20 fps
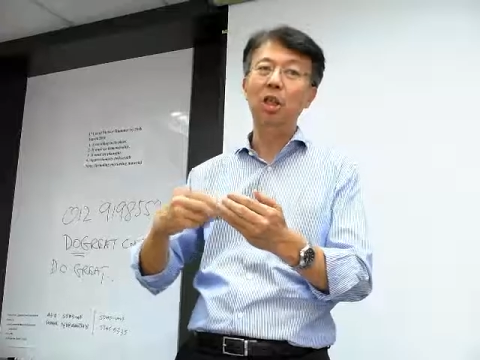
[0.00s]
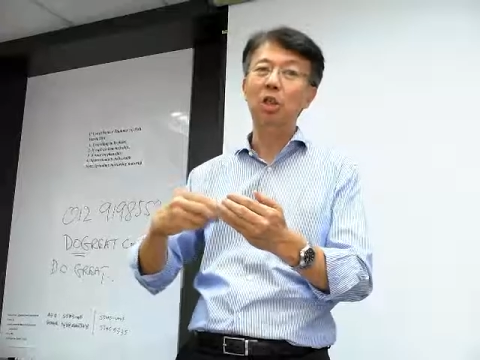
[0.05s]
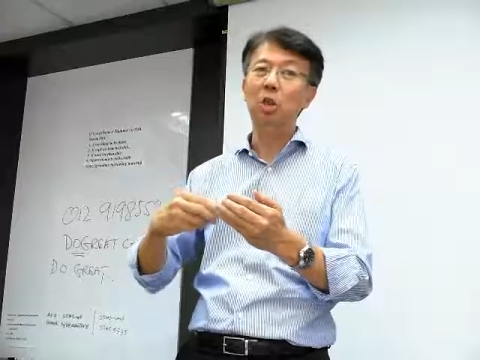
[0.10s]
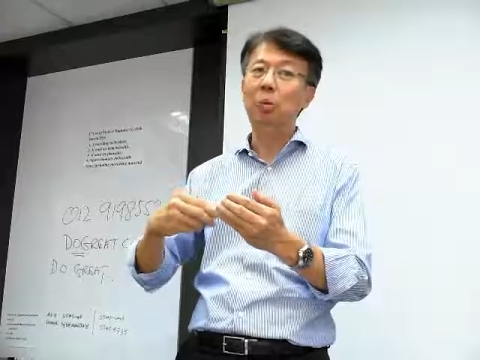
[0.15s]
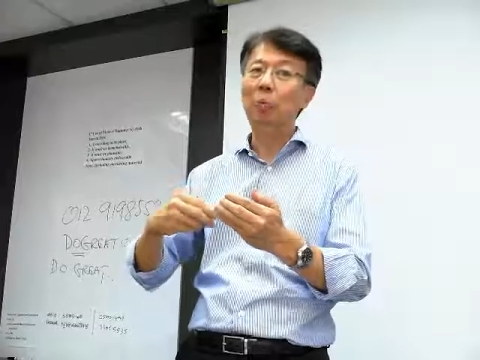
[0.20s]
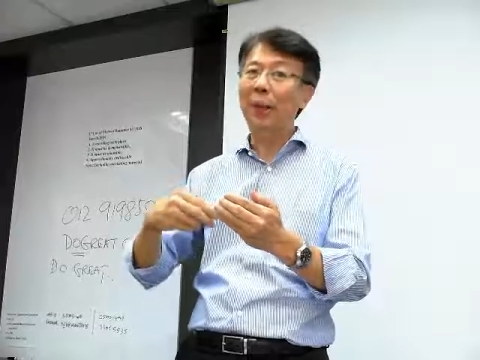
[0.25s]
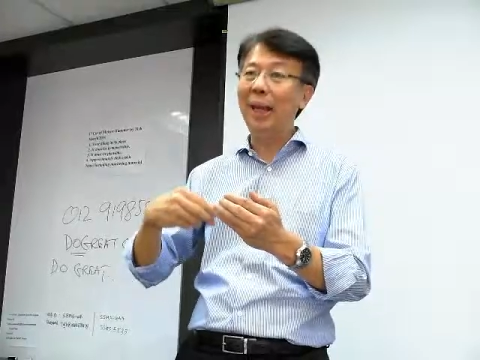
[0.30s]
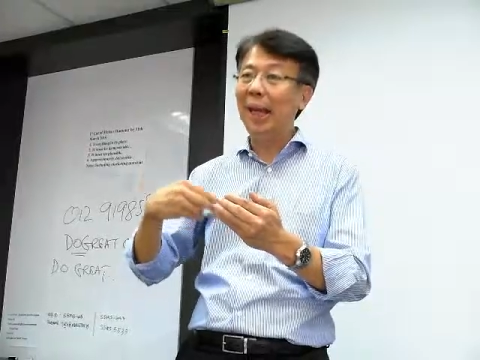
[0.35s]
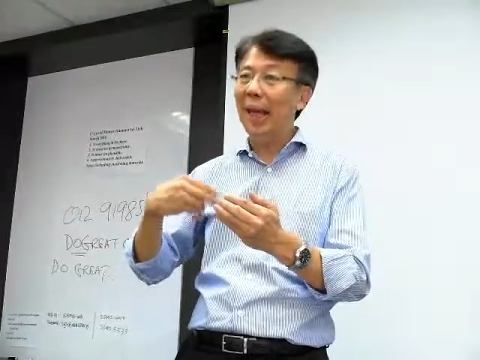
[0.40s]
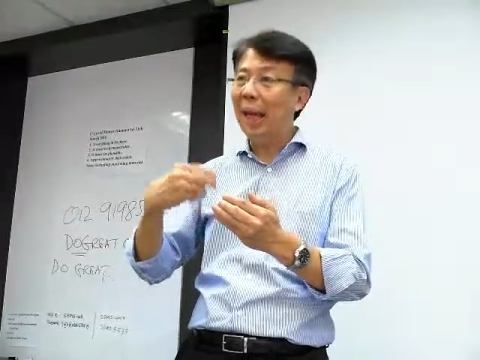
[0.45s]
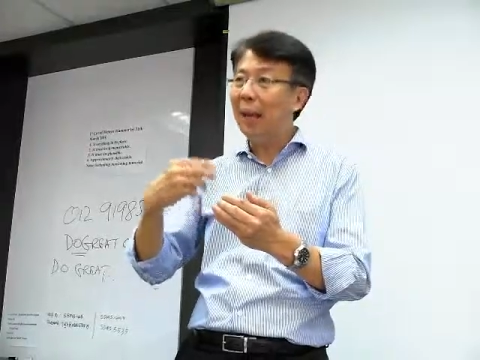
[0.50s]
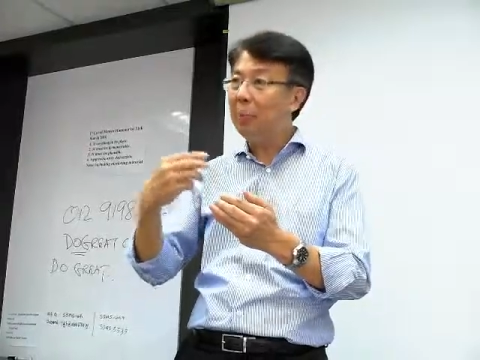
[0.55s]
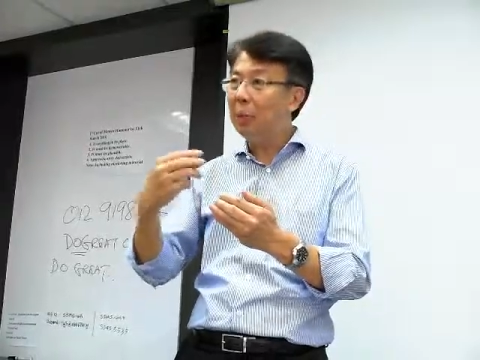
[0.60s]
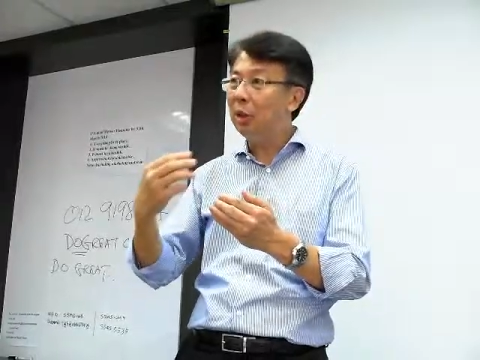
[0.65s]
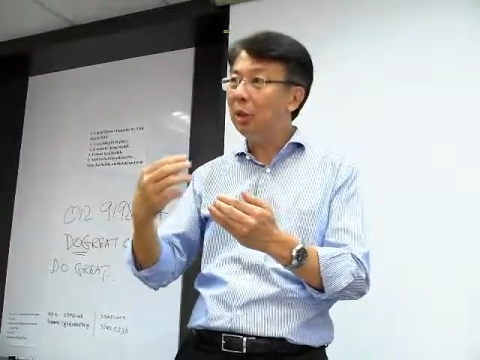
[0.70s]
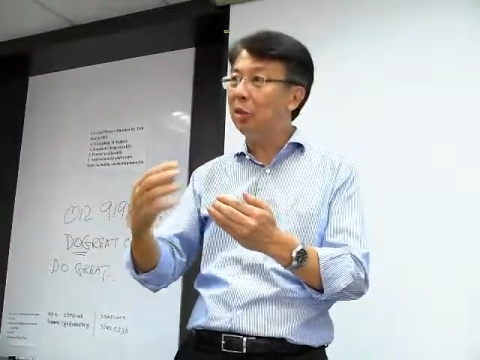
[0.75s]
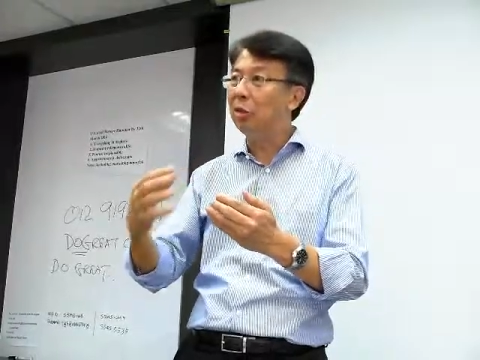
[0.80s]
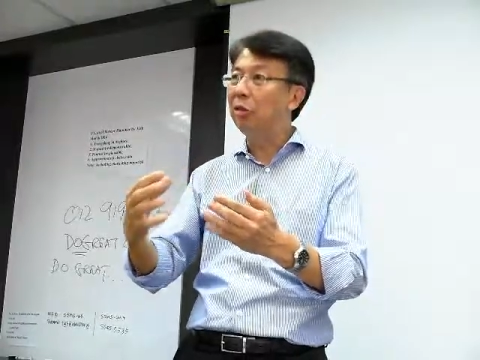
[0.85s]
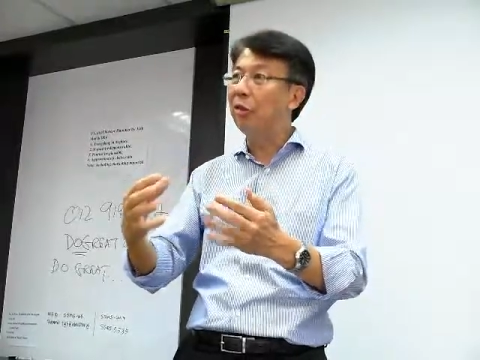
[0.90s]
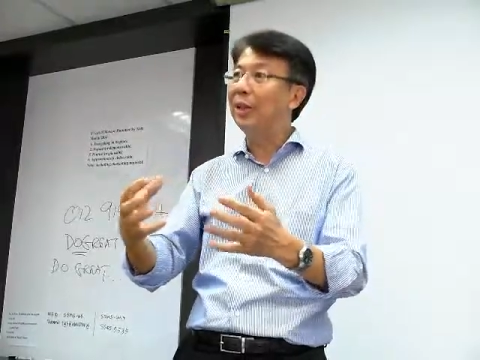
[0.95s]
to be
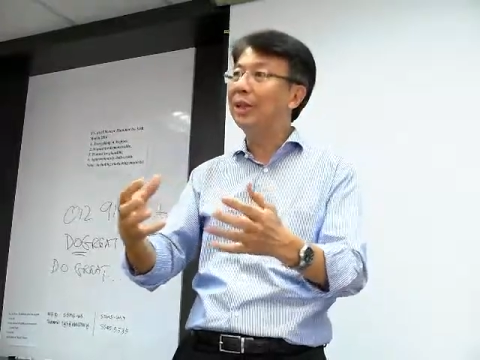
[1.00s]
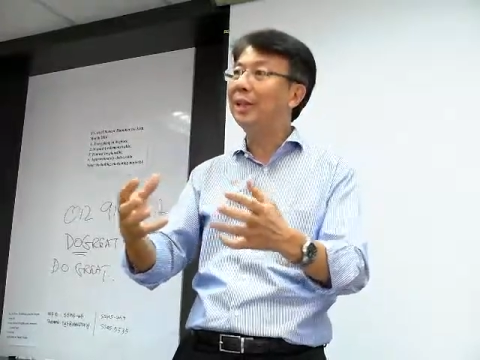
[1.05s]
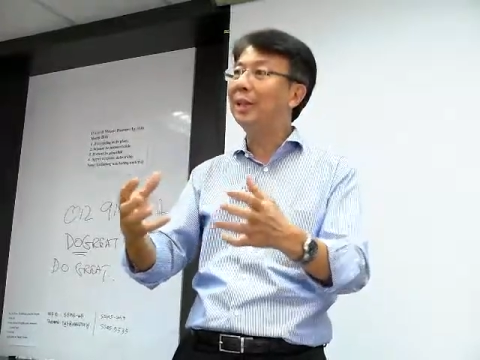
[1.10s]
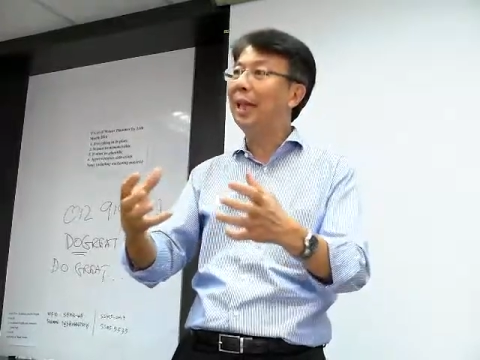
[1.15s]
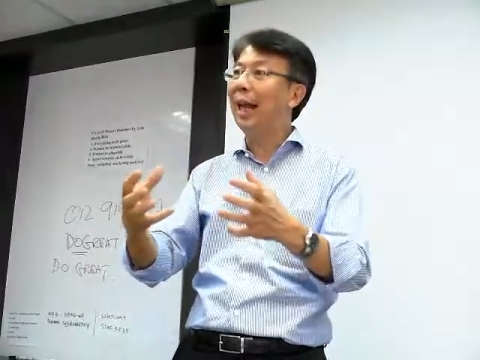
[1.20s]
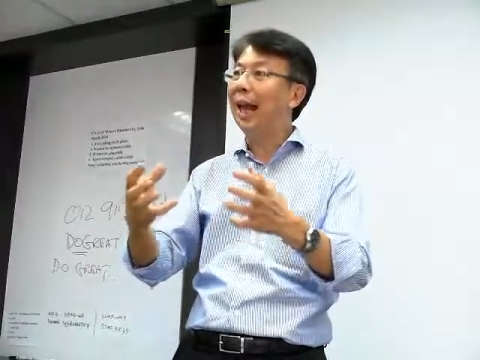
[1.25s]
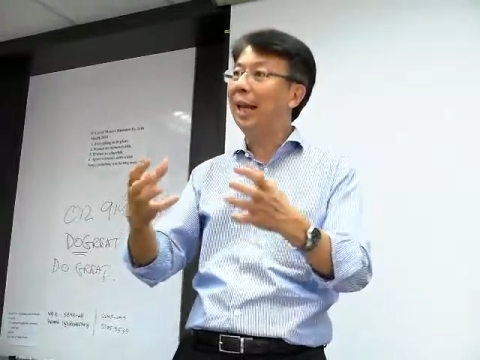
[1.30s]
able to first